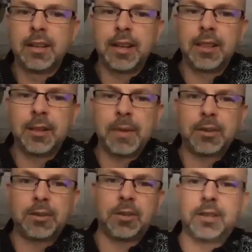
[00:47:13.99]
in their
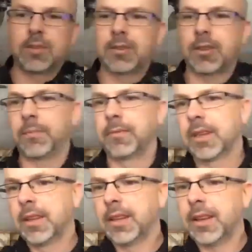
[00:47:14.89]
messaging. So
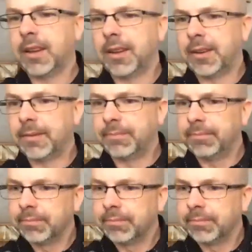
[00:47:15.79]
um,